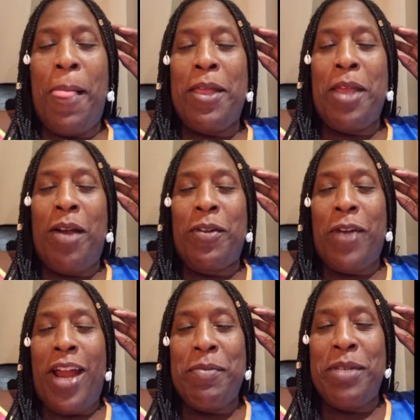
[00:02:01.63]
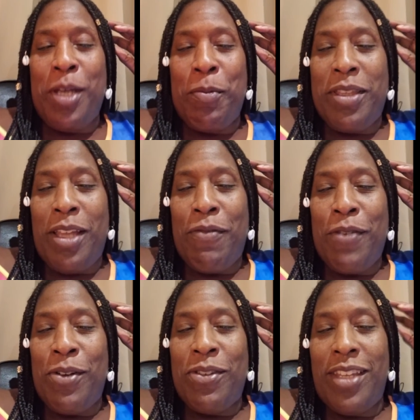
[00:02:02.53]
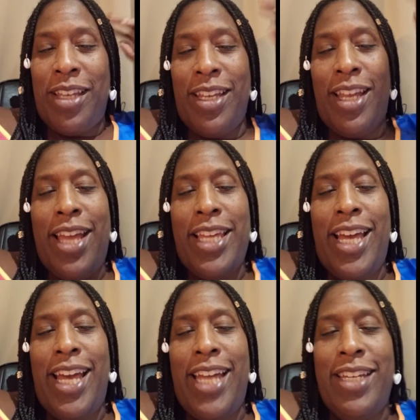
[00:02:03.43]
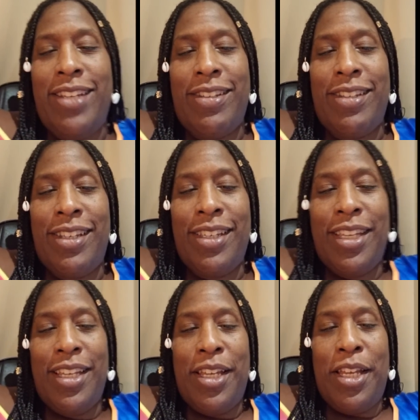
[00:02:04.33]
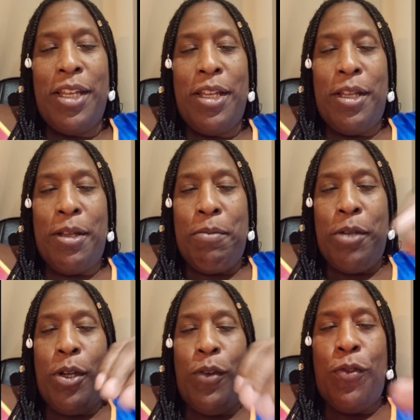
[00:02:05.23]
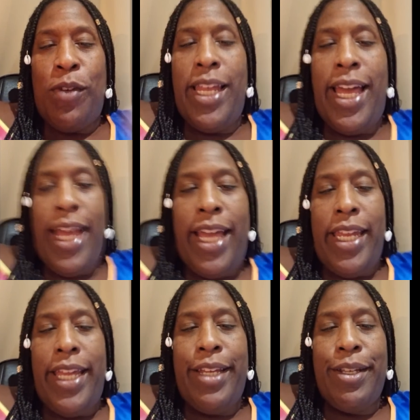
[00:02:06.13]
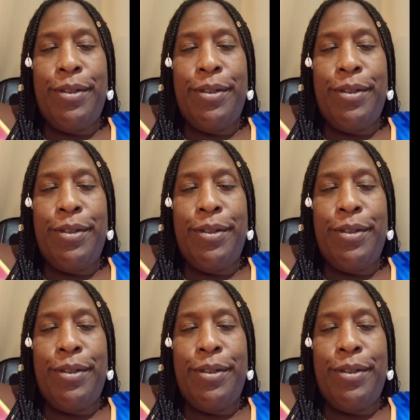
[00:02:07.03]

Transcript: Y'all crack me up with that first thing. Hey, Candace. Beautiful lady.